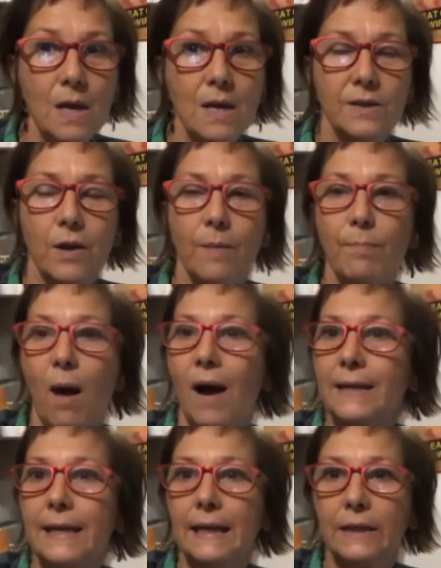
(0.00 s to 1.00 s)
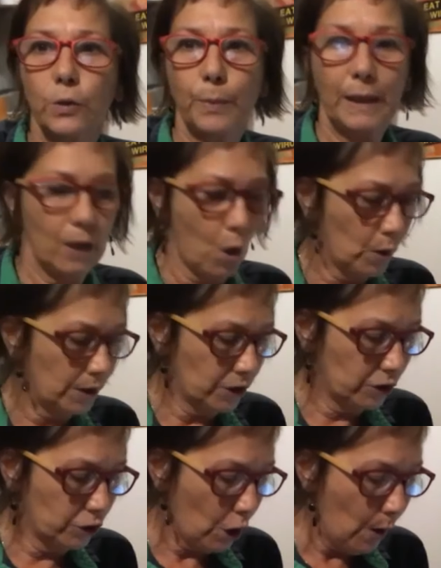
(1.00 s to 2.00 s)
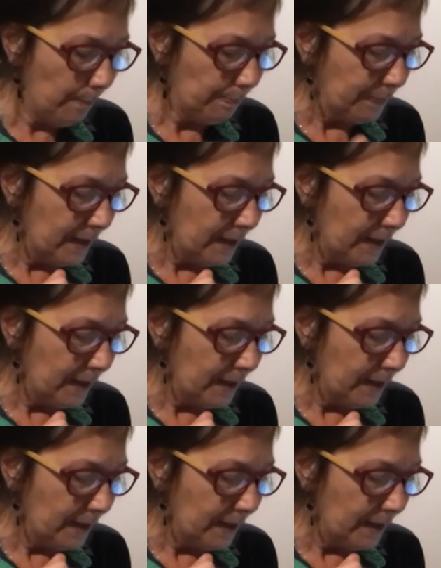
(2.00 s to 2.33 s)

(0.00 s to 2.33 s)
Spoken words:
so it might need a little bit longer to chop.